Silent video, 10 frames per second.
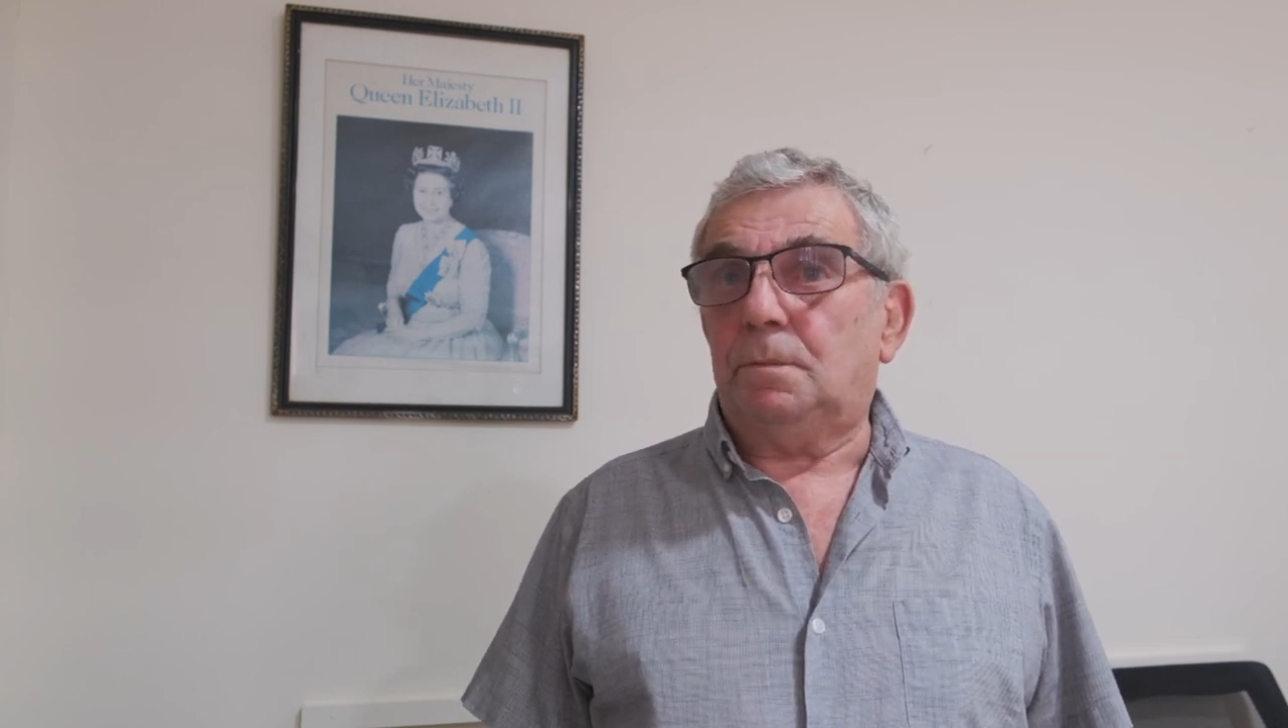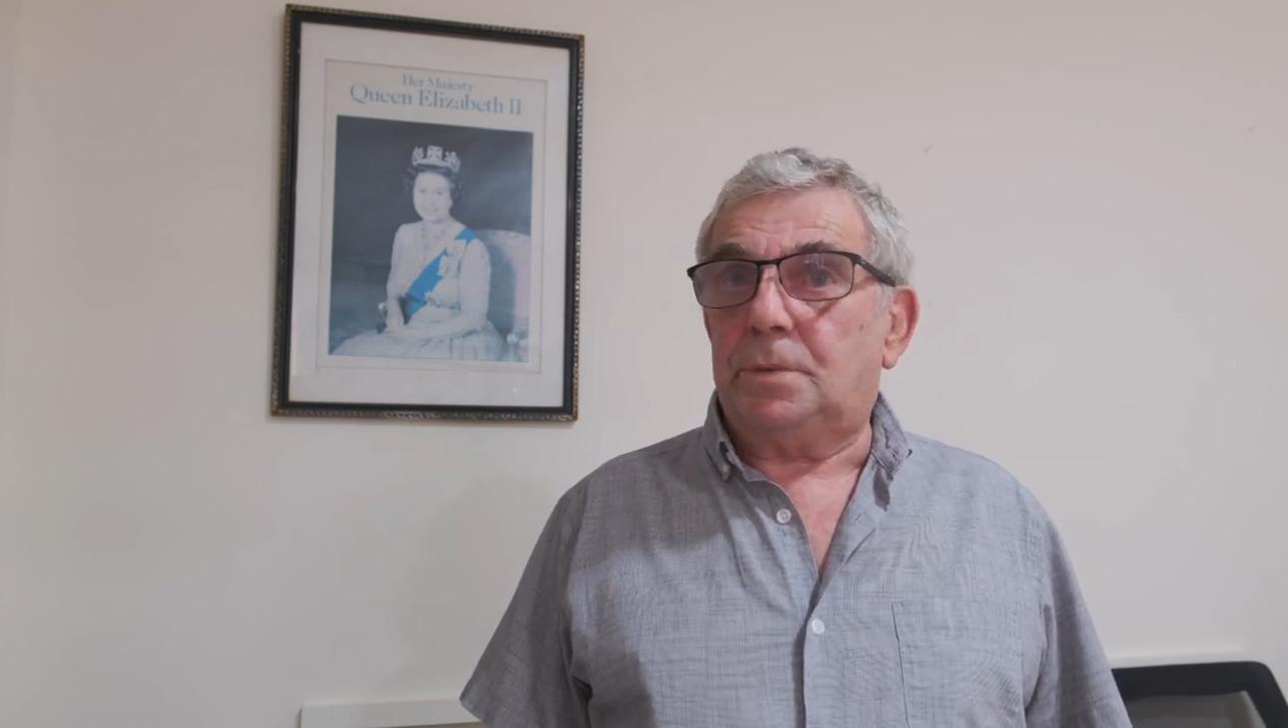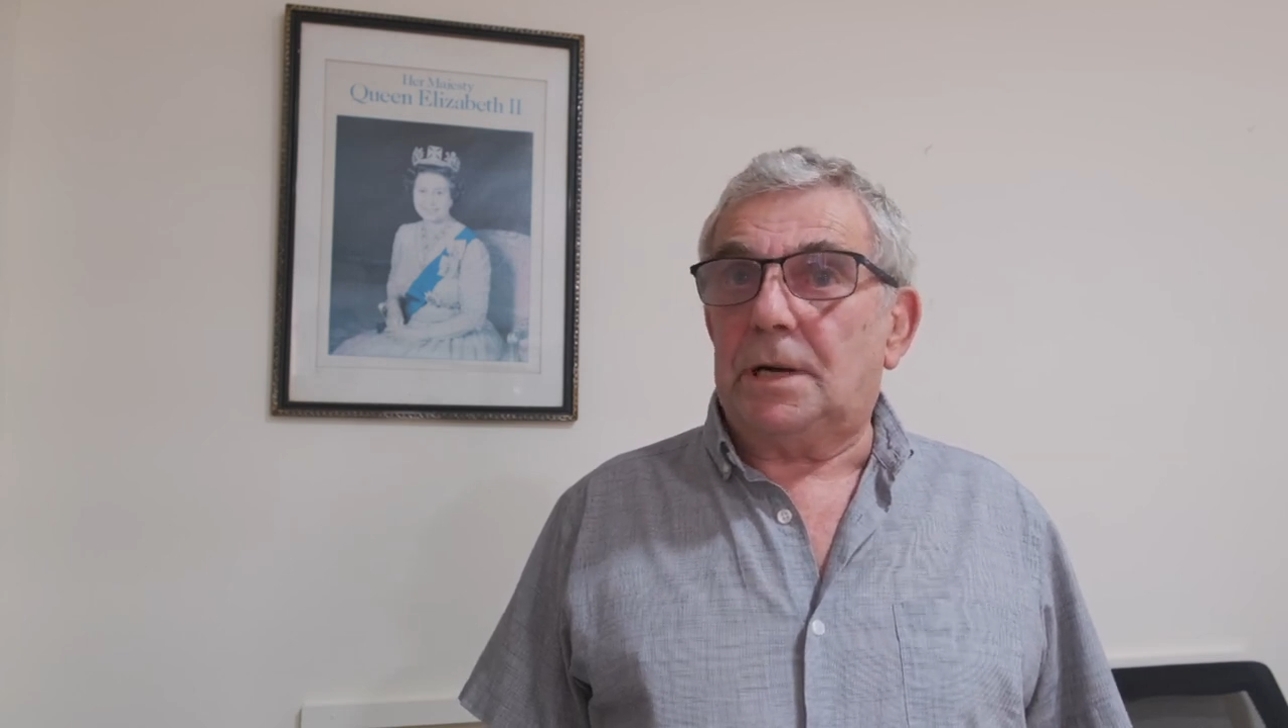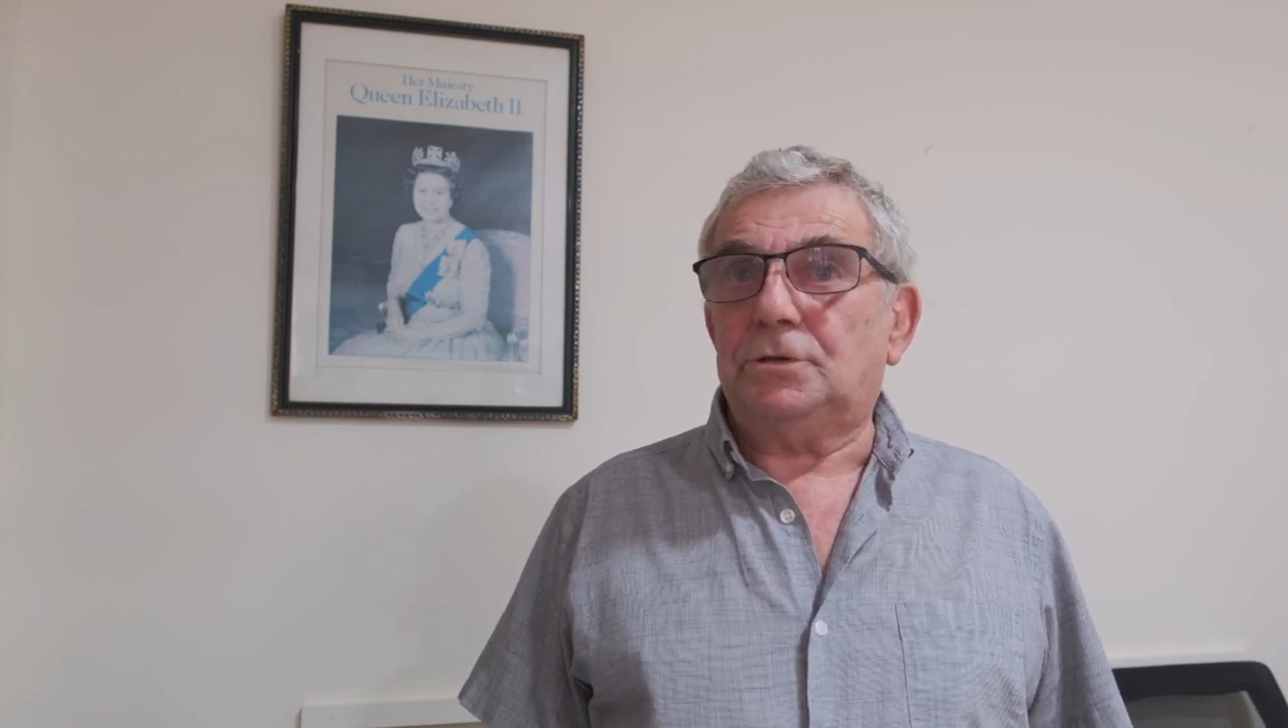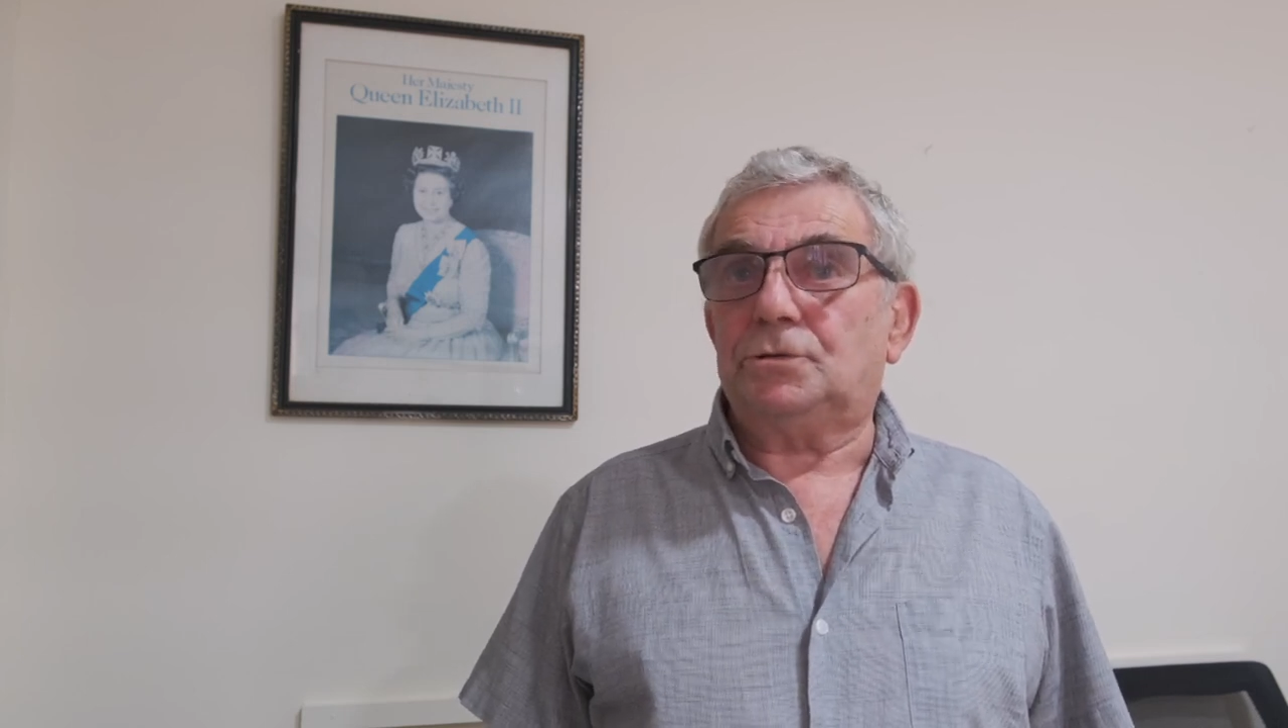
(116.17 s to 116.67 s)

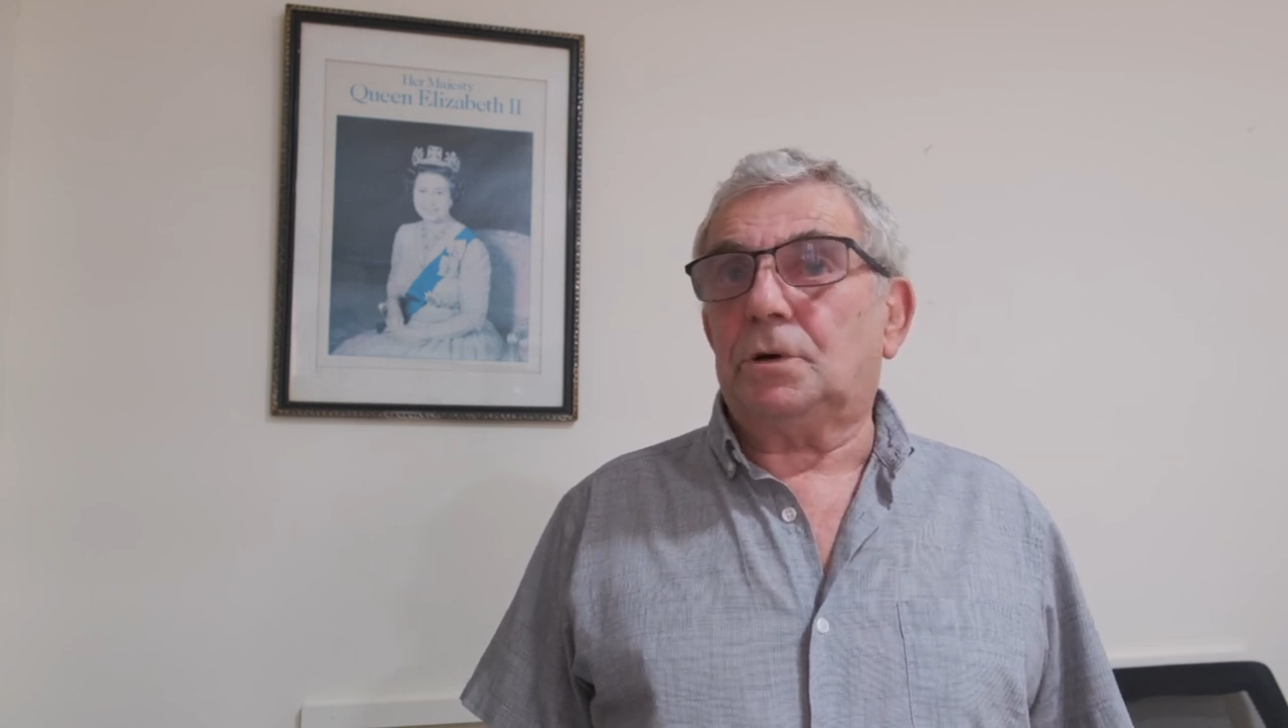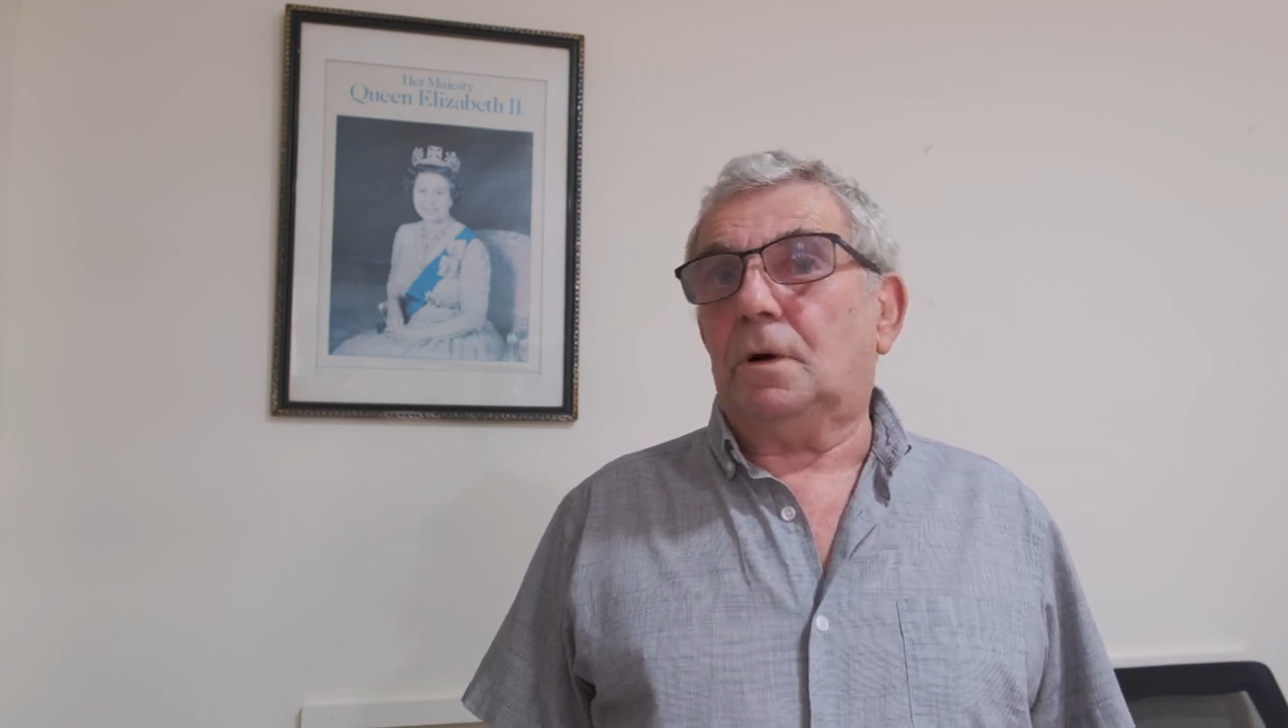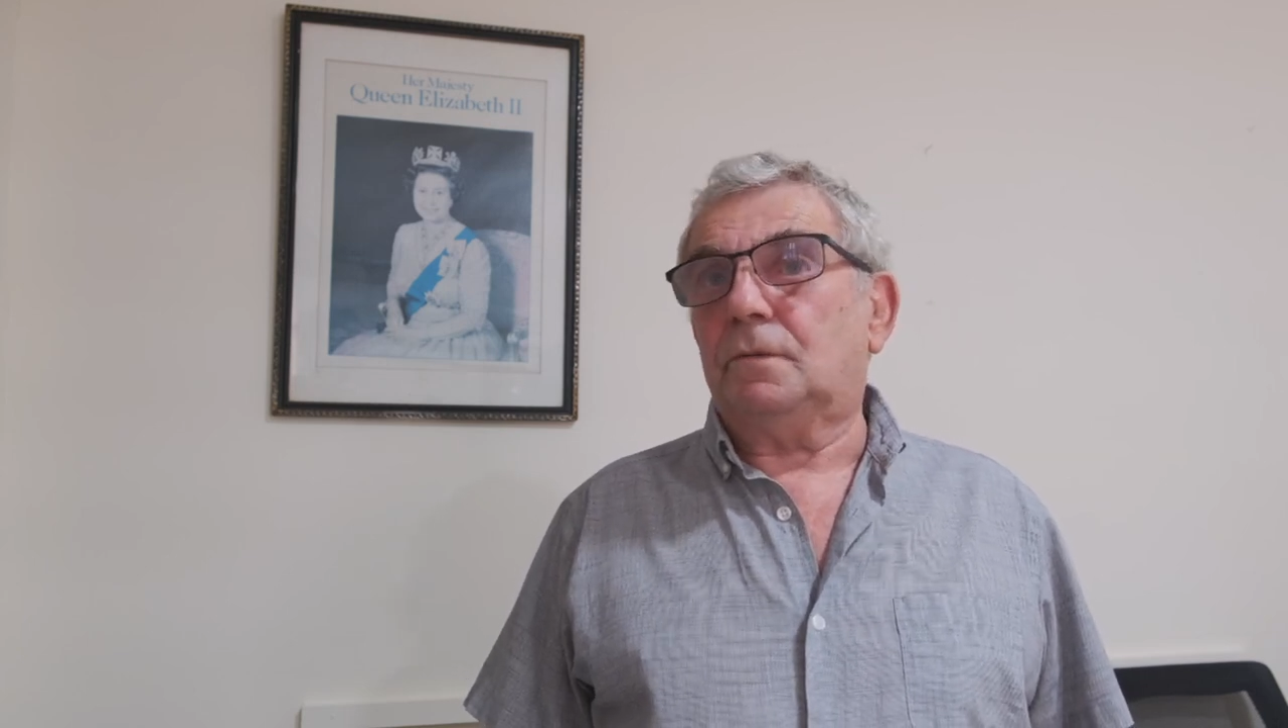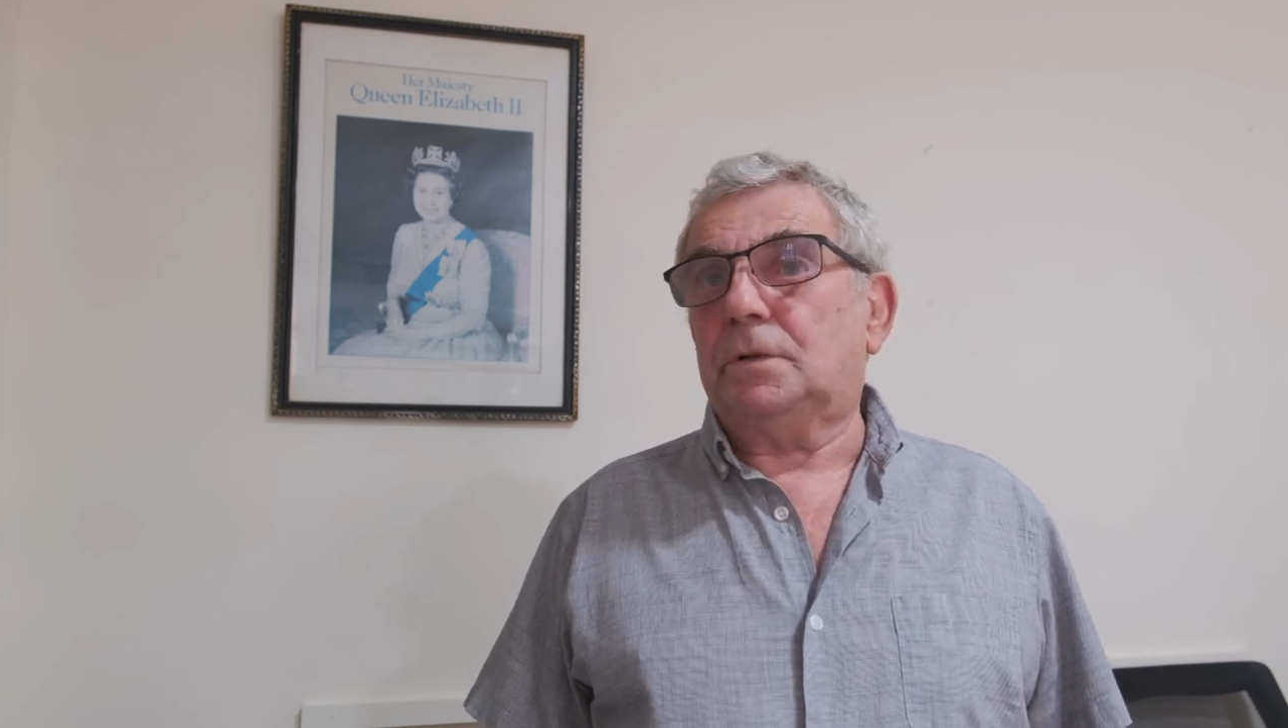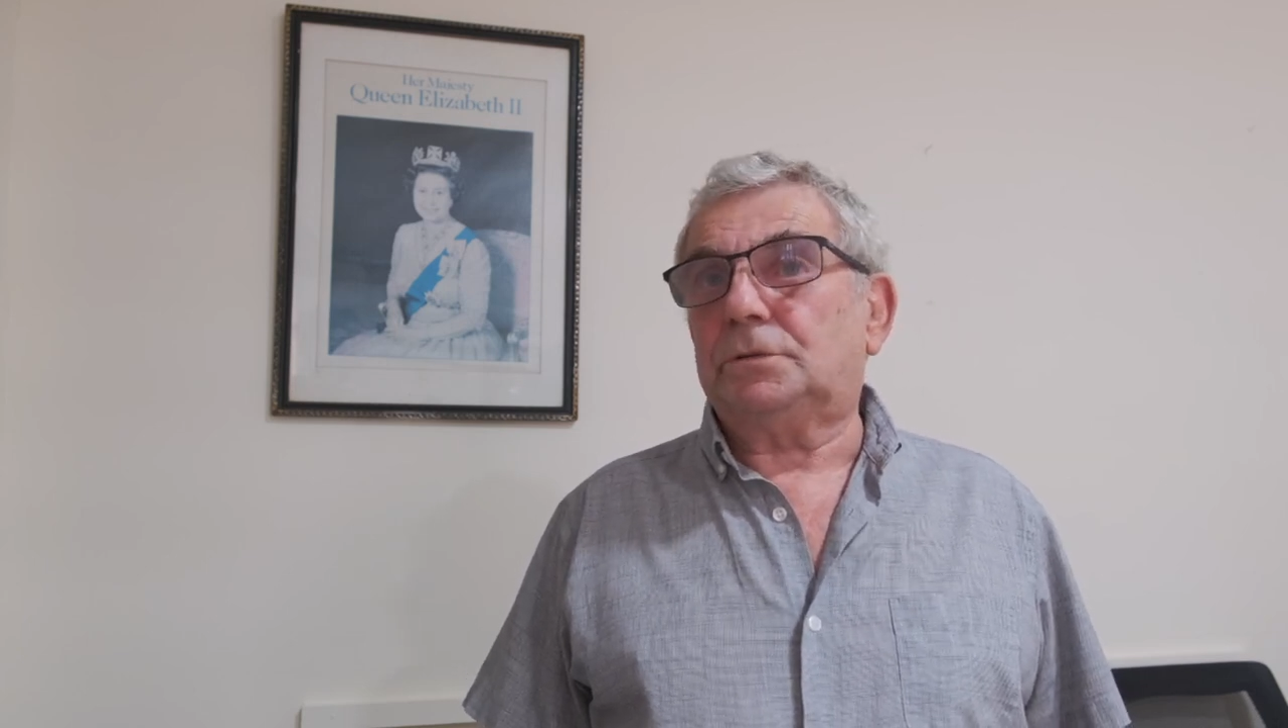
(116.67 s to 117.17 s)
branch
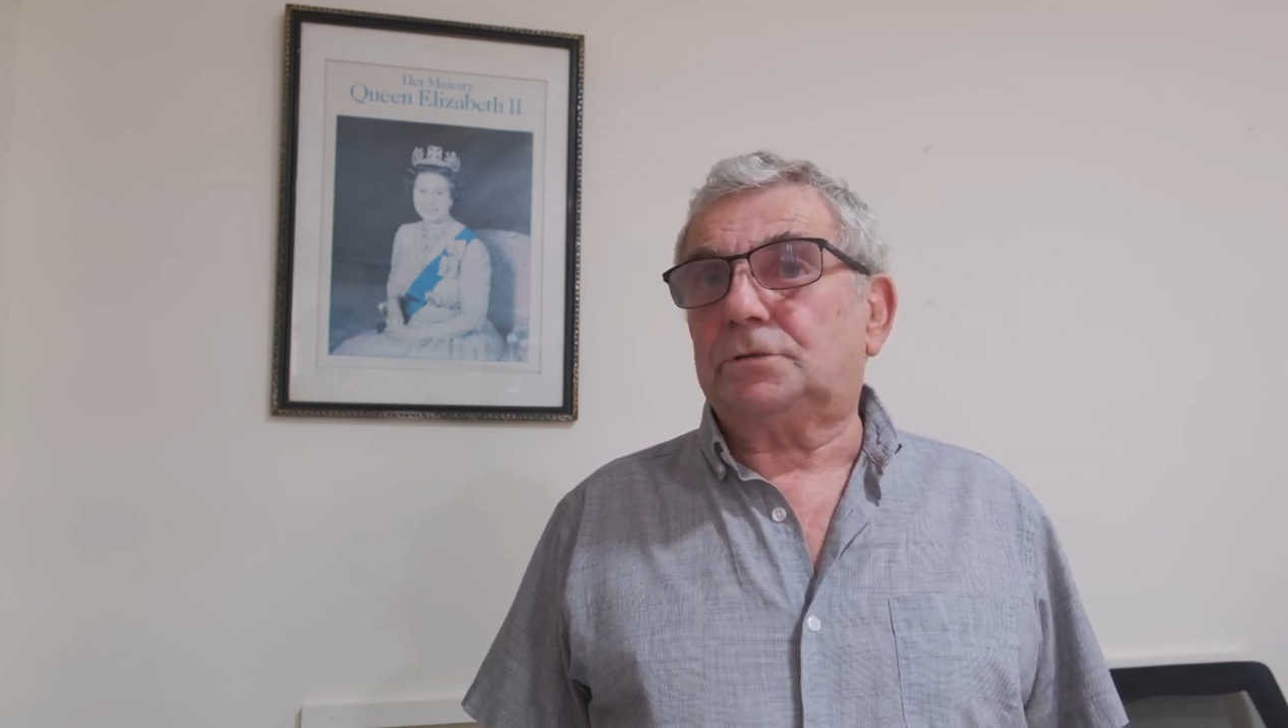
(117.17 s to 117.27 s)
of the